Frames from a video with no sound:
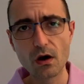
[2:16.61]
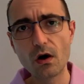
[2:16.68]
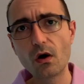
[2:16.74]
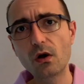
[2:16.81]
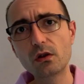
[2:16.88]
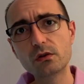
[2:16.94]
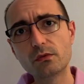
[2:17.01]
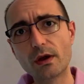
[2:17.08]

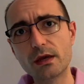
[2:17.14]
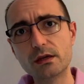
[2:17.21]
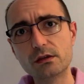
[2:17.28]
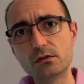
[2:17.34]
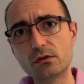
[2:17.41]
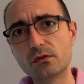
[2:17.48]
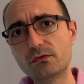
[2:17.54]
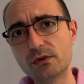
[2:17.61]
all the way
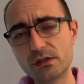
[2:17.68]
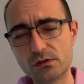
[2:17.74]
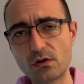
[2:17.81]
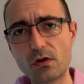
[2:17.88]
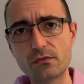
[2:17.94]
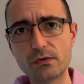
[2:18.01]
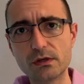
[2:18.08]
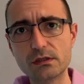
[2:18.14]
to the free
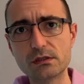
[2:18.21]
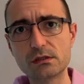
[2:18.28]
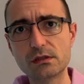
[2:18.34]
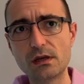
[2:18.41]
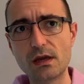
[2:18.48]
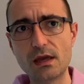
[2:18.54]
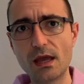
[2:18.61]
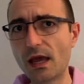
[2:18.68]
surface
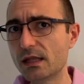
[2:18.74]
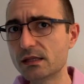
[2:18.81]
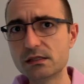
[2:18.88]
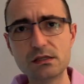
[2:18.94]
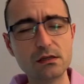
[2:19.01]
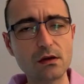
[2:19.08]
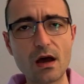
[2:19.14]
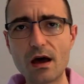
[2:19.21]
and
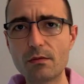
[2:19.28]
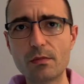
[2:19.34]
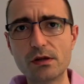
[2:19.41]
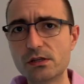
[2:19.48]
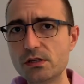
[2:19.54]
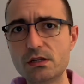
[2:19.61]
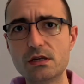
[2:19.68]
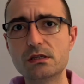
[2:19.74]
see how
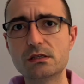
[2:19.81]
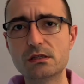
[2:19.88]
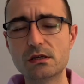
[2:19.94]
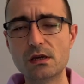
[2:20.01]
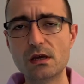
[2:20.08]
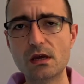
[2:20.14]
much it is.